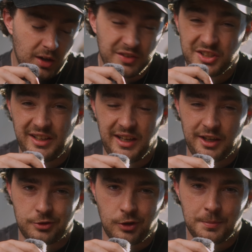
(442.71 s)
Obviously it
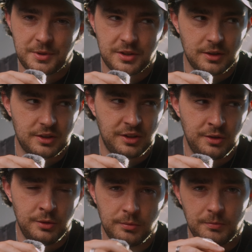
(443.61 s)
crops
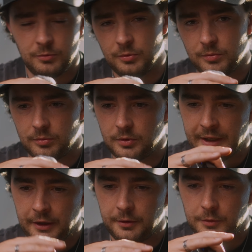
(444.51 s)
to, you
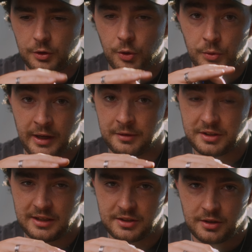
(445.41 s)
know, cool down the
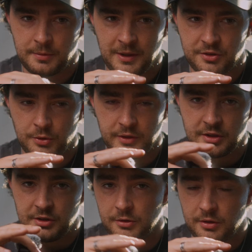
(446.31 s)
sensor to make sure it
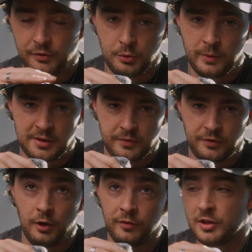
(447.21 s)
doesn't use the full width
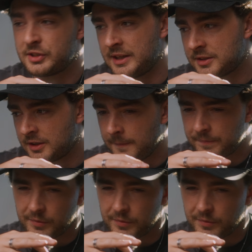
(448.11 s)
of the sensor.